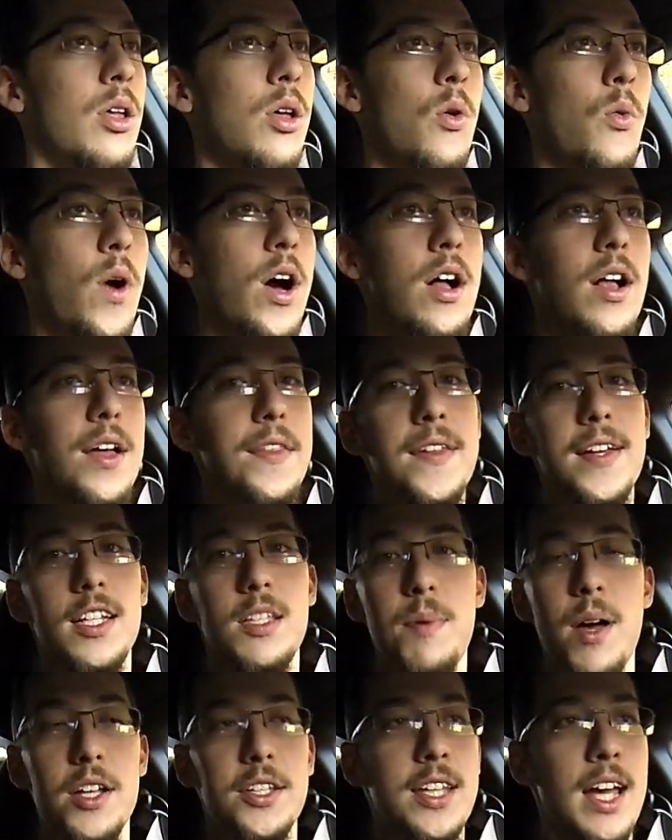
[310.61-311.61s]
Well, I think
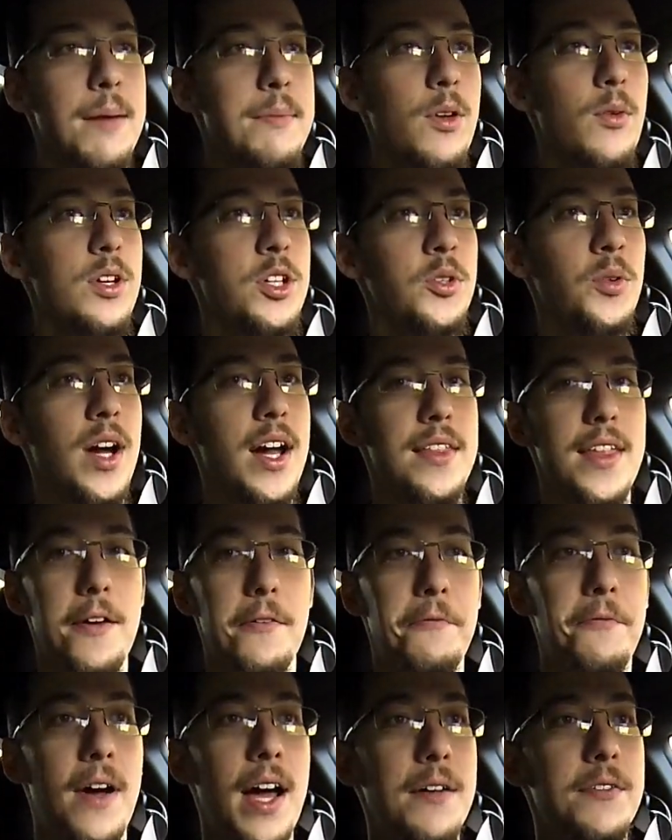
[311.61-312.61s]
it's about time that we try
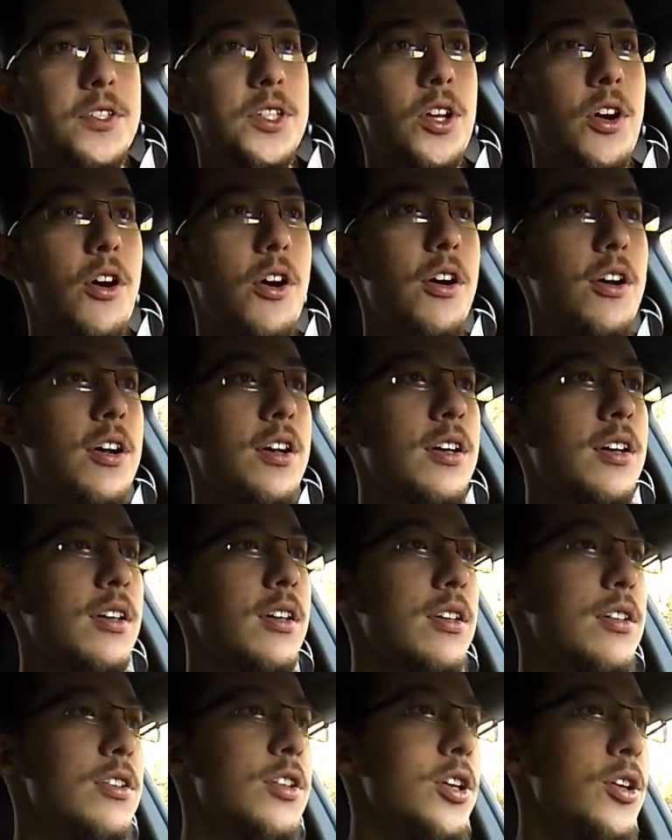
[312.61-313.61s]
that 5-star
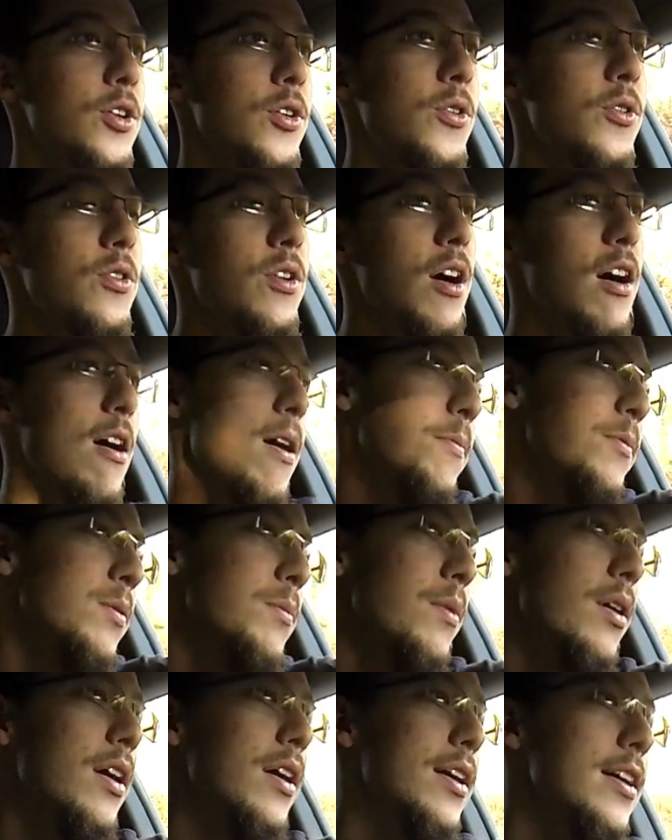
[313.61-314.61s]
tune
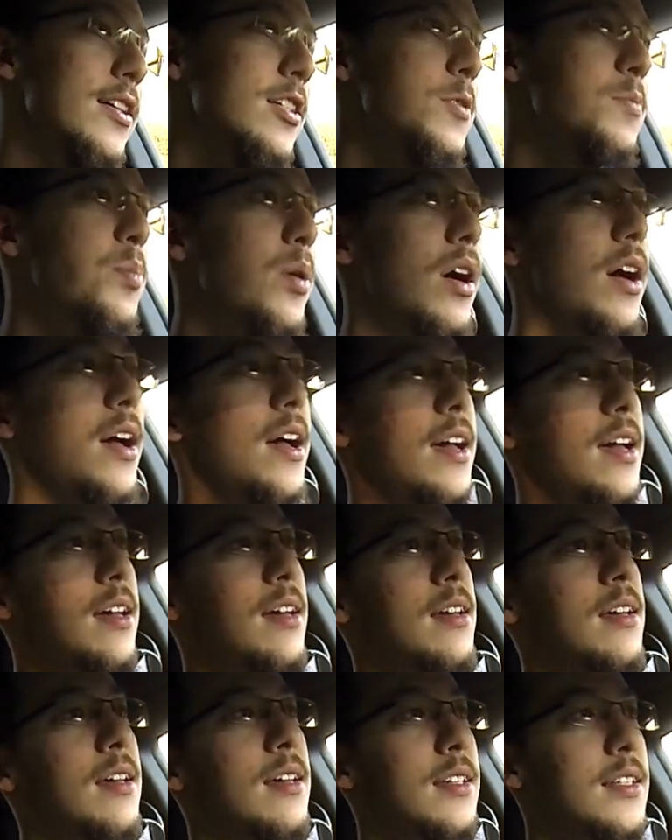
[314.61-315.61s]
optimized
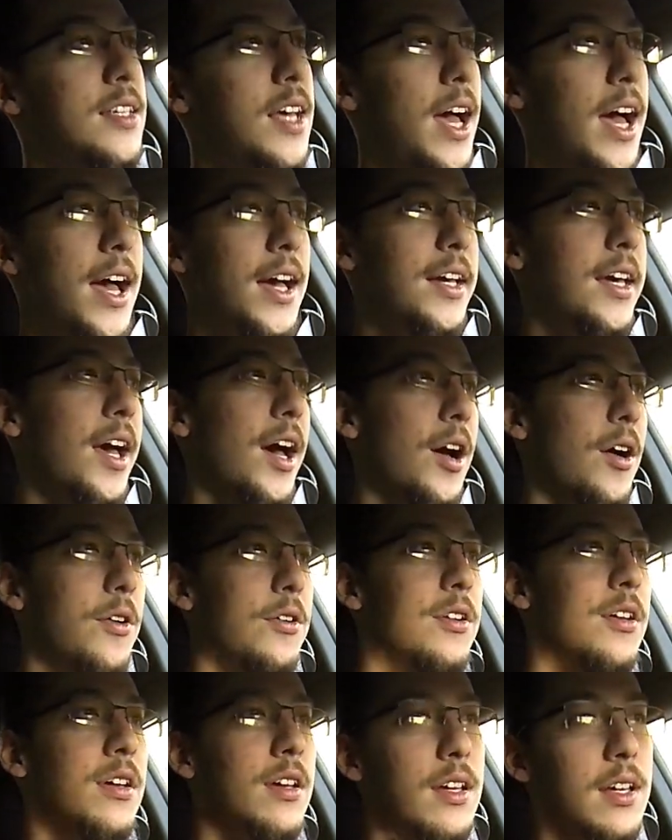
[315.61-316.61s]
by Tach
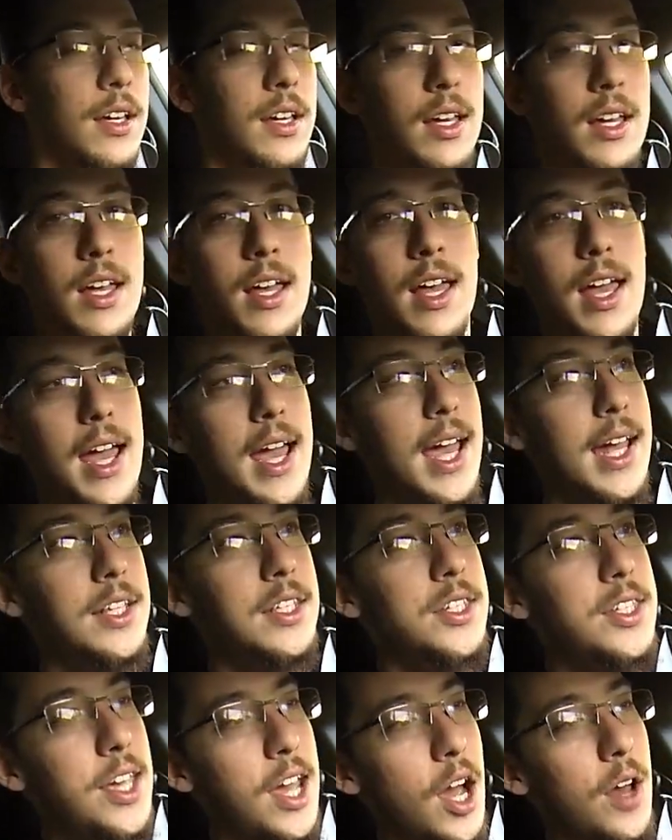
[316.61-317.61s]
Out and
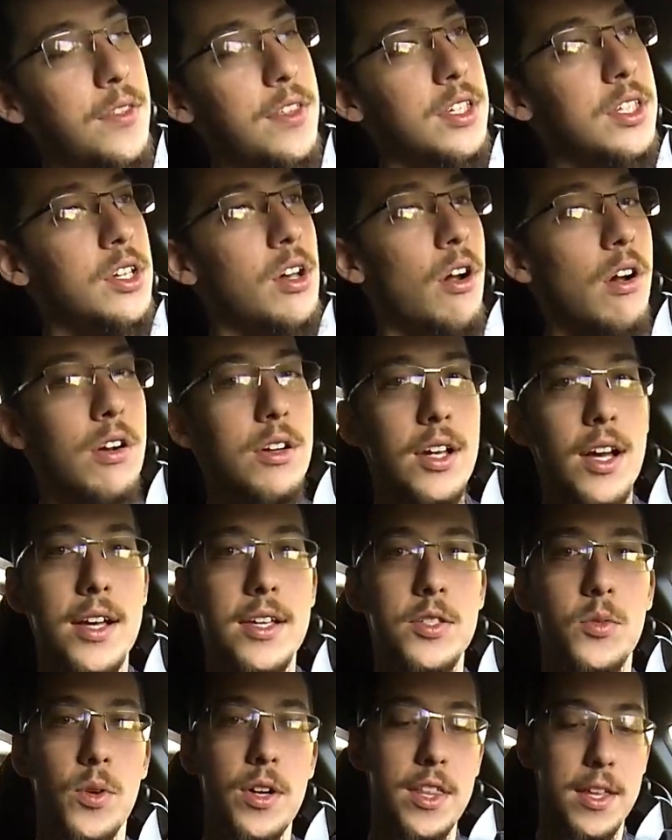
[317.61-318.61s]
see how this car
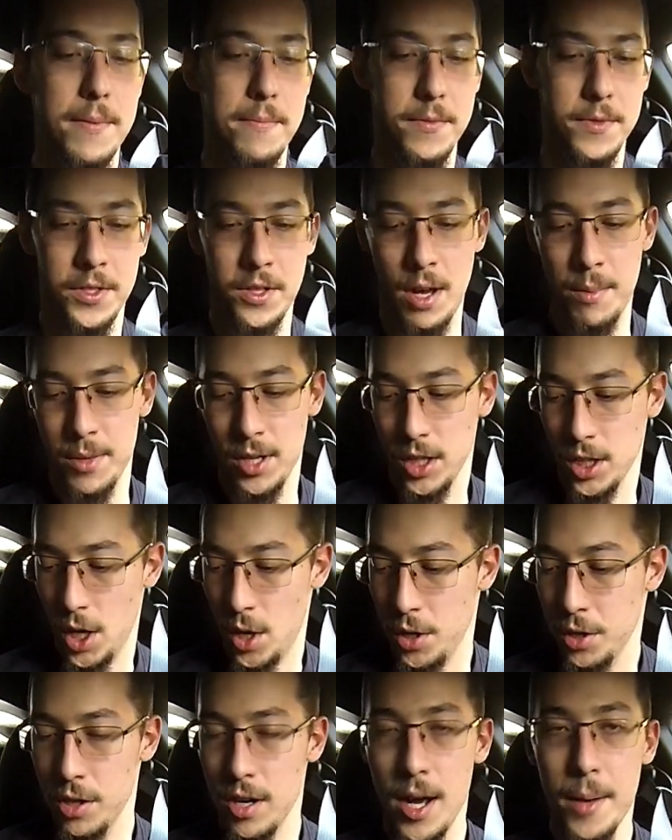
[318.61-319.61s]
does with it. So I'm going to
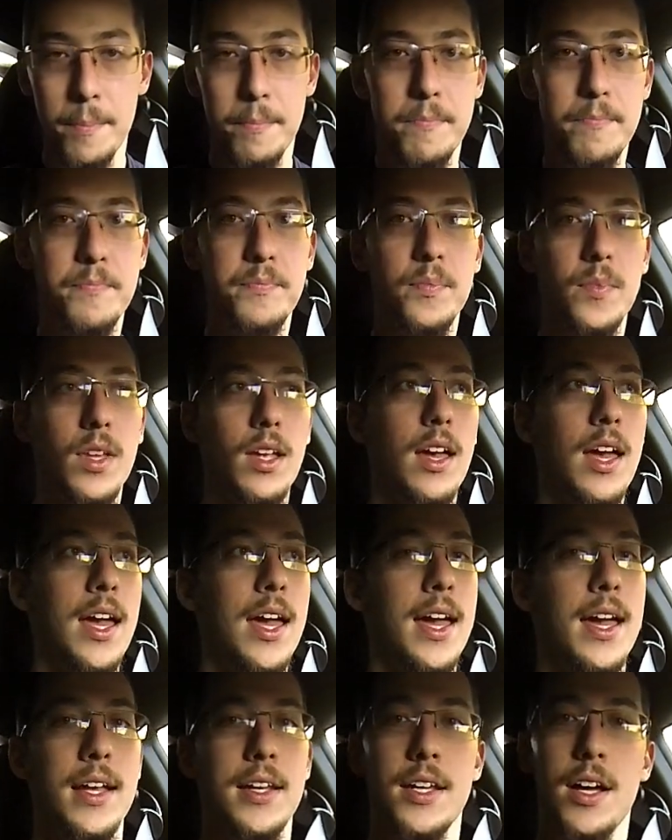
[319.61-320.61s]
load her up
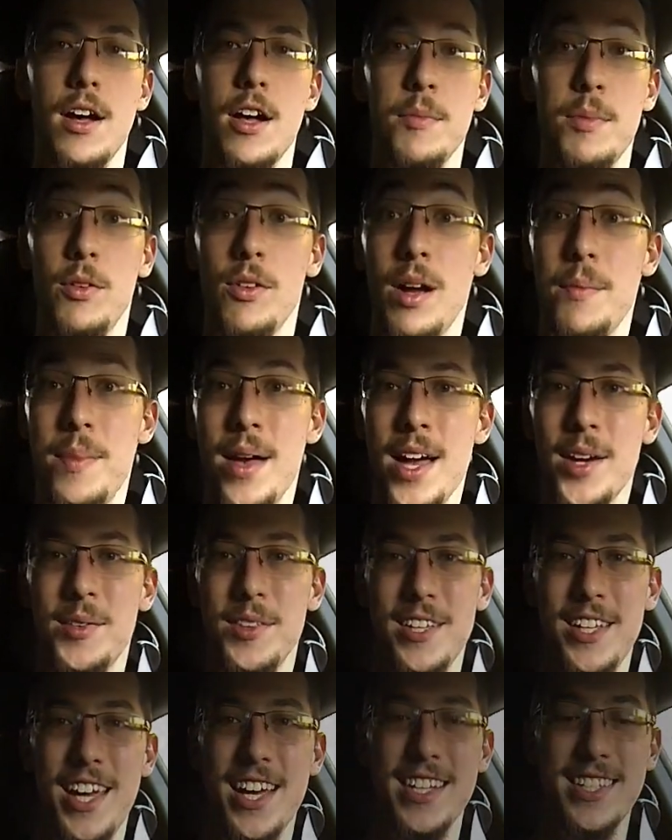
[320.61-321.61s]
and I'll be right back
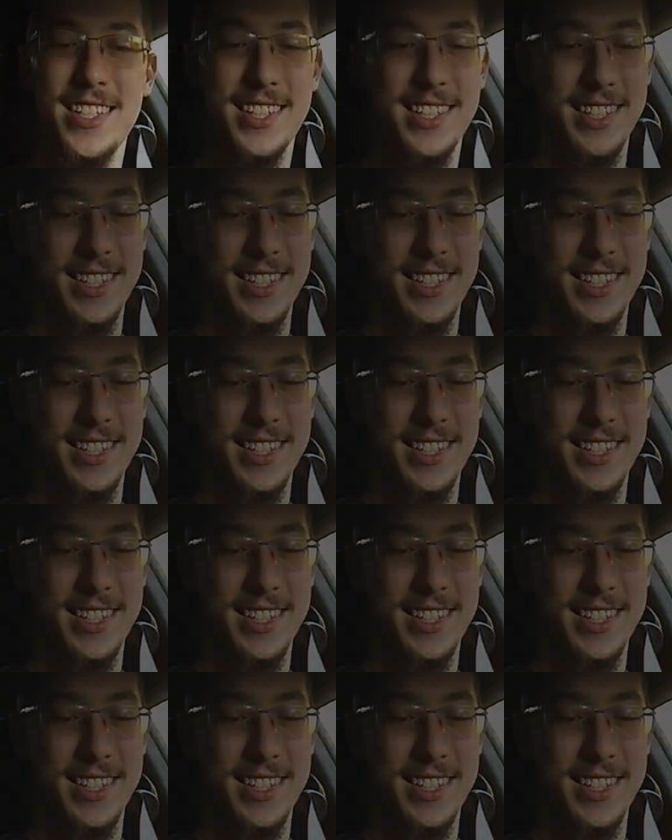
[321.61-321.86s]
with you guys.